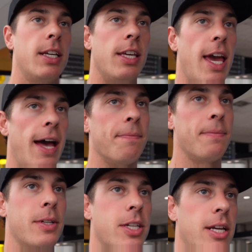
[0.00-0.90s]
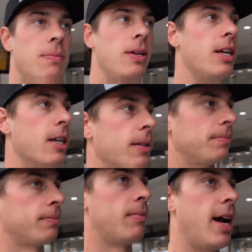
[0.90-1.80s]
yeah, excited to be here.
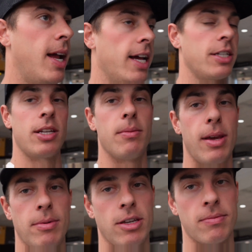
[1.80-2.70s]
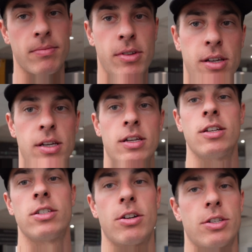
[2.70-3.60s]
Mile High City, baby.
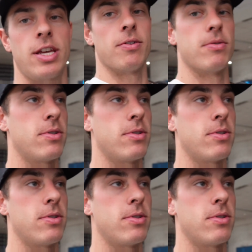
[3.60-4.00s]
Starts now.